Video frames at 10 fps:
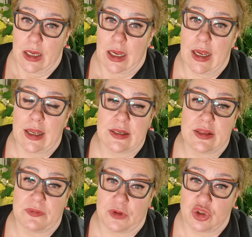and
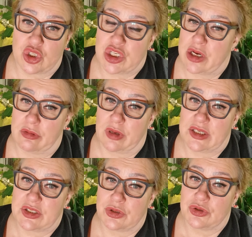the future
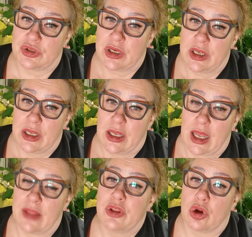generations
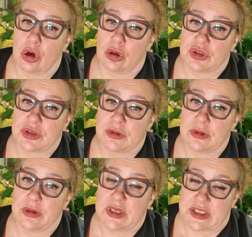and the girls
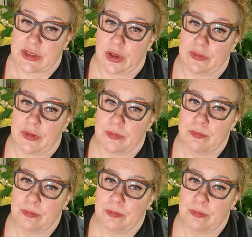deserve it.